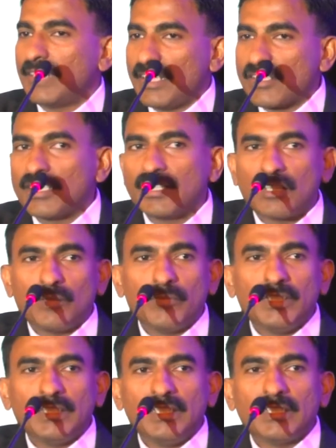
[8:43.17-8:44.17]
tension in the
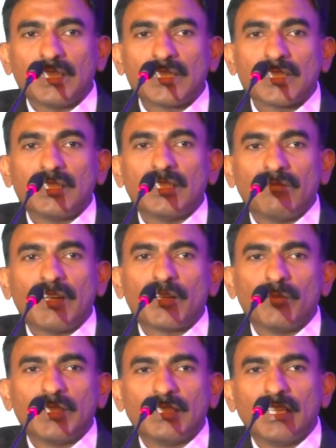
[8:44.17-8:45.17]
community, the tension in the
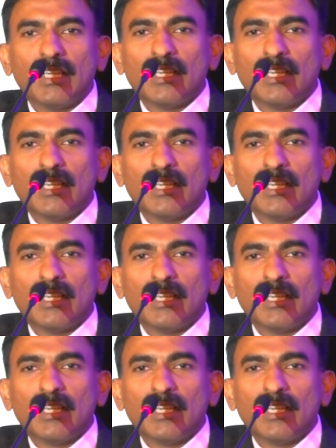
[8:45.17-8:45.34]
environment.